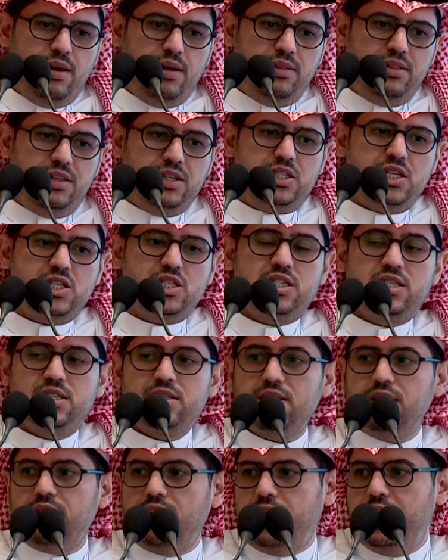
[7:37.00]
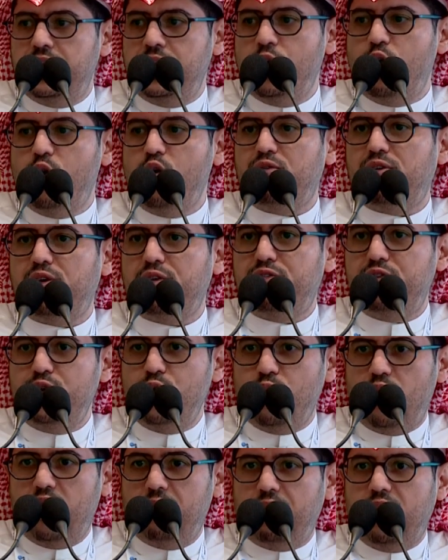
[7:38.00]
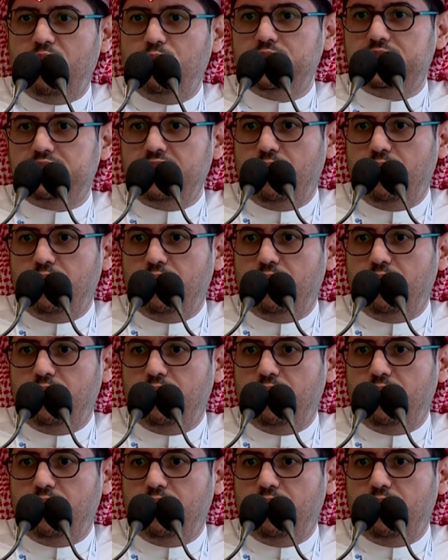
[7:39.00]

This is an overview about